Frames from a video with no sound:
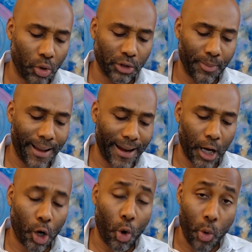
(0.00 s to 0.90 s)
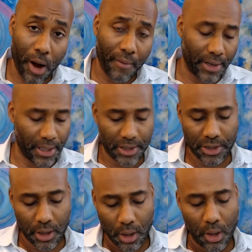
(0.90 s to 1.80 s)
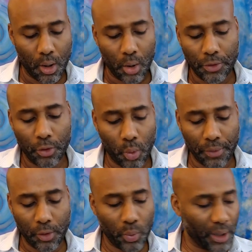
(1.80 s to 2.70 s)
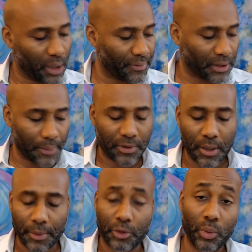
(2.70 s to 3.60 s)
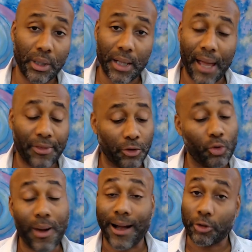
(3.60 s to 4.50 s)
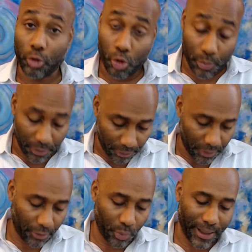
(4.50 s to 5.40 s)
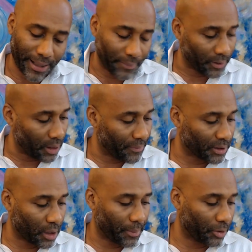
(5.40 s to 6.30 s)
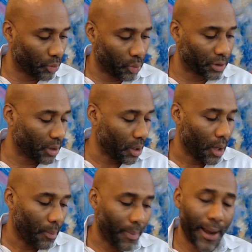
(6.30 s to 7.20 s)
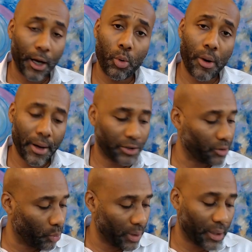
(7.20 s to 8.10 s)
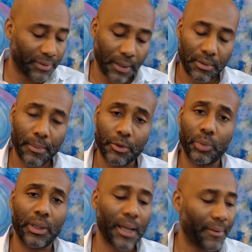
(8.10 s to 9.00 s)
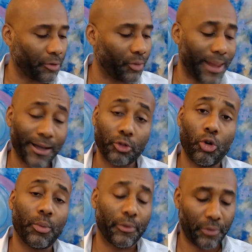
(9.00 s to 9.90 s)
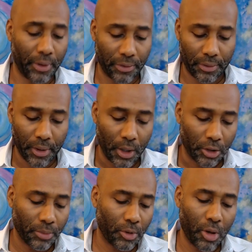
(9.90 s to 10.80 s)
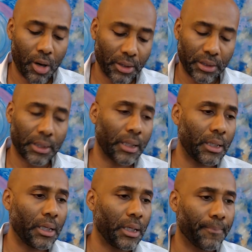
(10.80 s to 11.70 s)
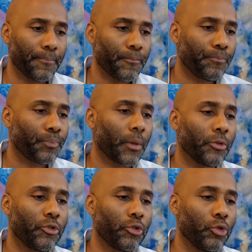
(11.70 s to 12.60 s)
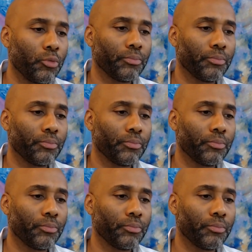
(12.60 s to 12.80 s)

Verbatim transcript: my Aquarius during the week of September 29th into October 5th. What kind of love is coming towards my Aquarius in the week of September 29th until October 5th. Two cards that I need to